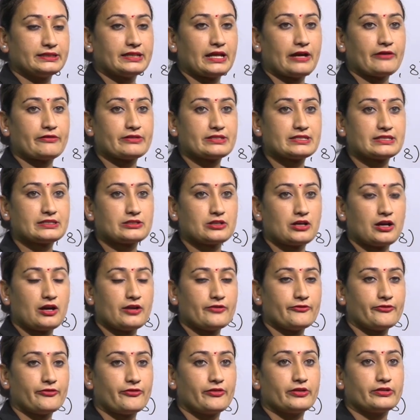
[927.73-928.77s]
Now it's
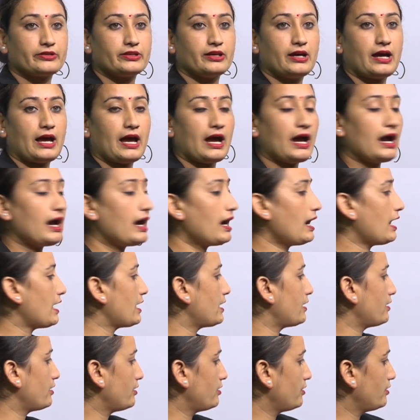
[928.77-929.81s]
time for the
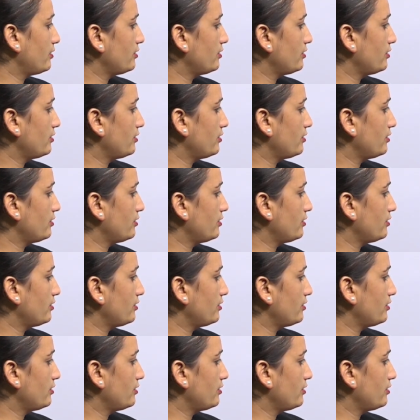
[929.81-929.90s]
R.